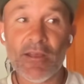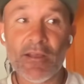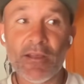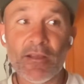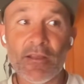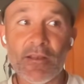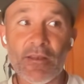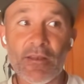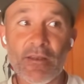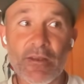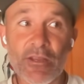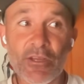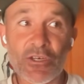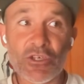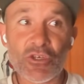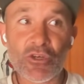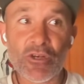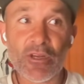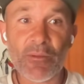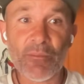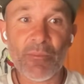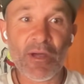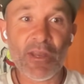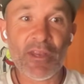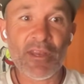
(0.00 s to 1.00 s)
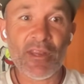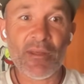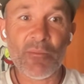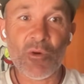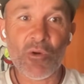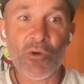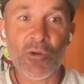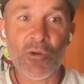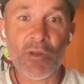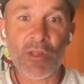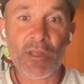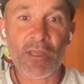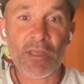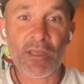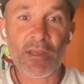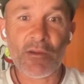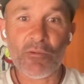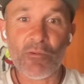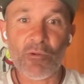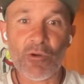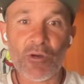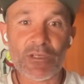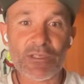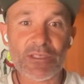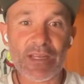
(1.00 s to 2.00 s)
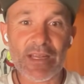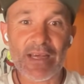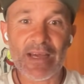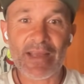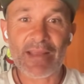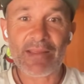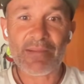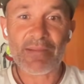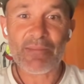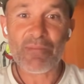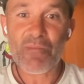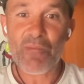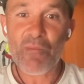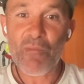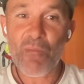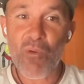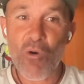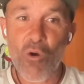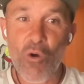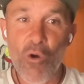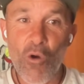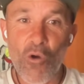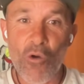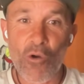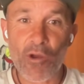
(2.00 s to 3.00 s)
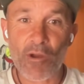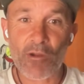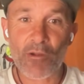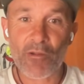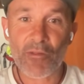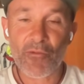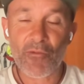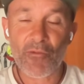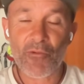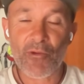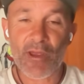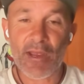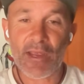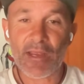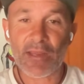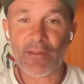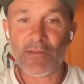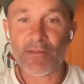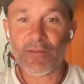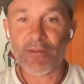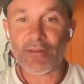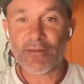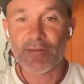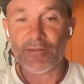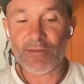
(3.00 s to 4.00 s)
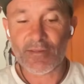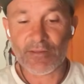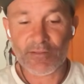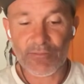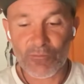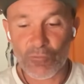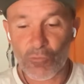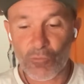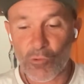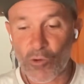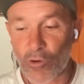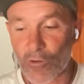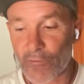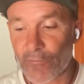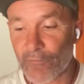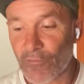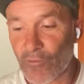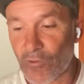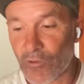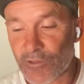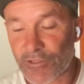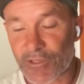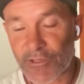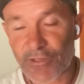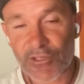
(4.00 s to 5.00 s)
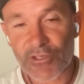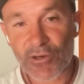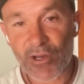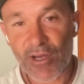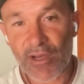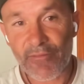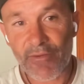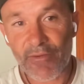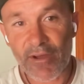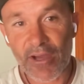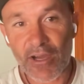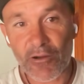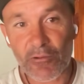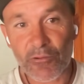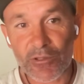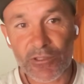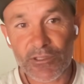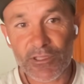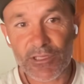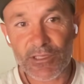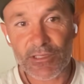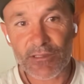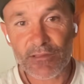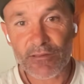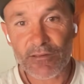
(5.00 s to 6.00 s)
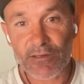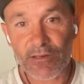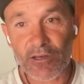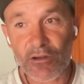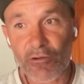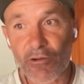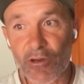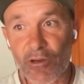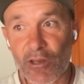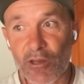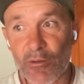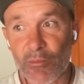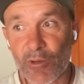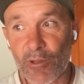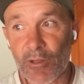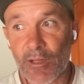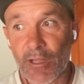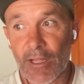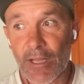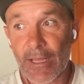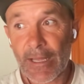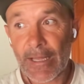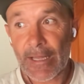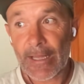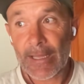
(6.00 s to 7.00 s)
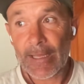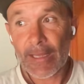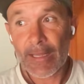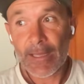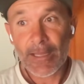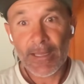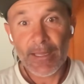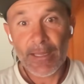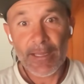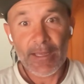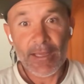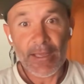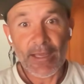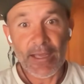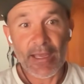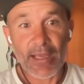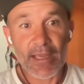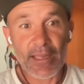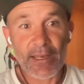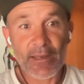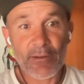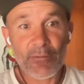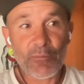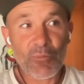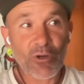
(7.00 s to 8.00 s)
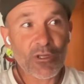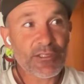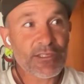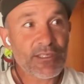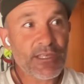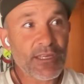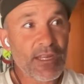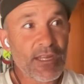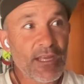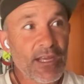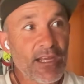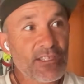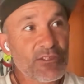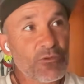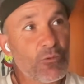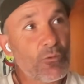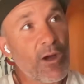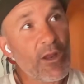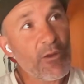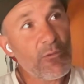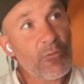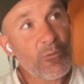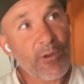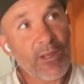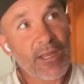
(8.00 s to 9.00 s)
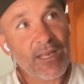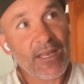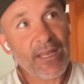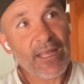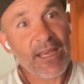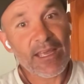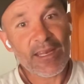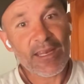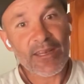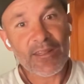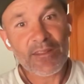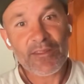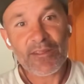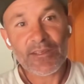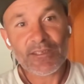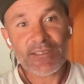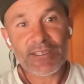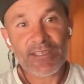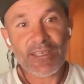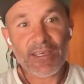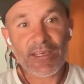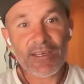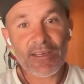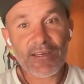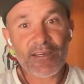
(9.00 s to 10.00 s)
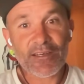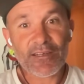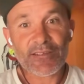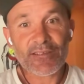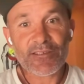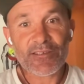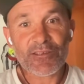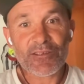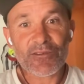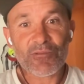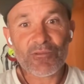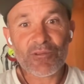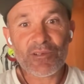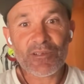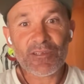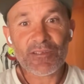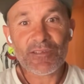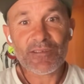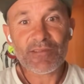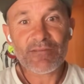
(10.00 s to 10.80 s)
Literally Monday morning, it was like pouring with rain, and the waterfalls on the drive out were just incredible. And Monsanan's 1 week later this year, so we'll